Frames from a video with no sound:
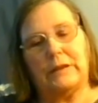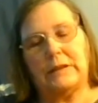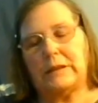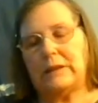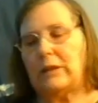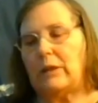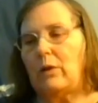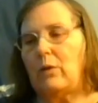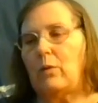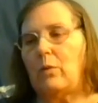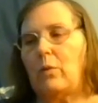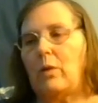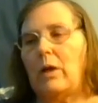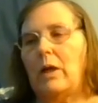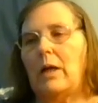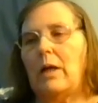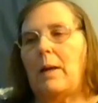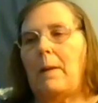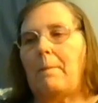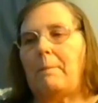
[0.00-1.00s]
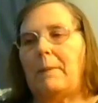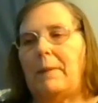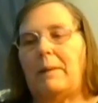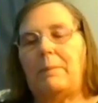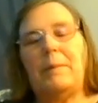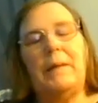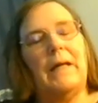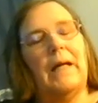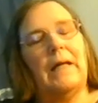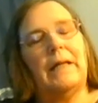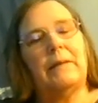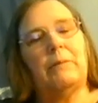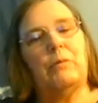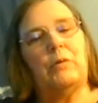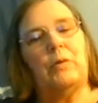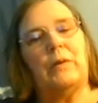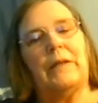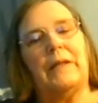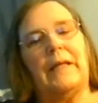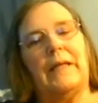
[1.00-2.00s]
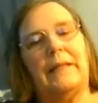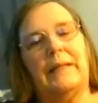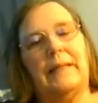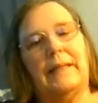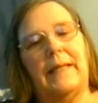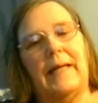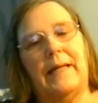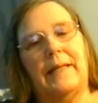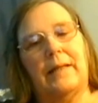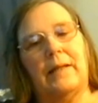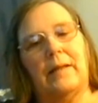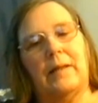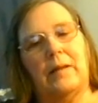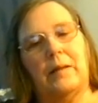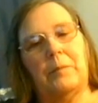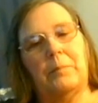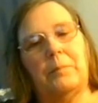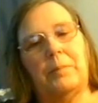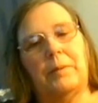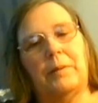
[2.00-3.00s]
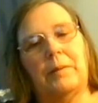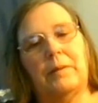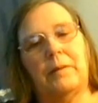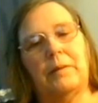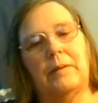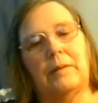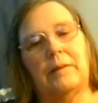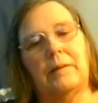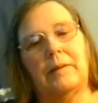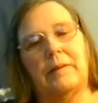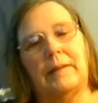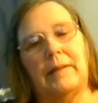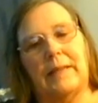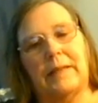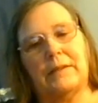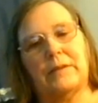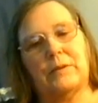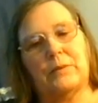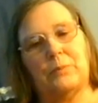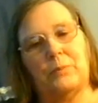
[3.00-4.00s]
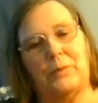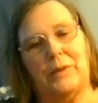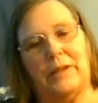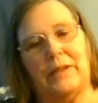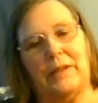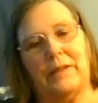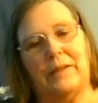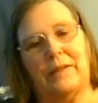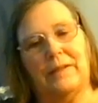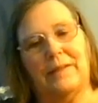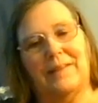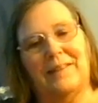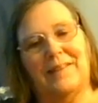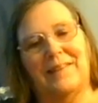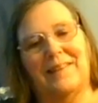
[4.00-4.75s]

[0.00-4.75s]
So maybe I will get that up next week.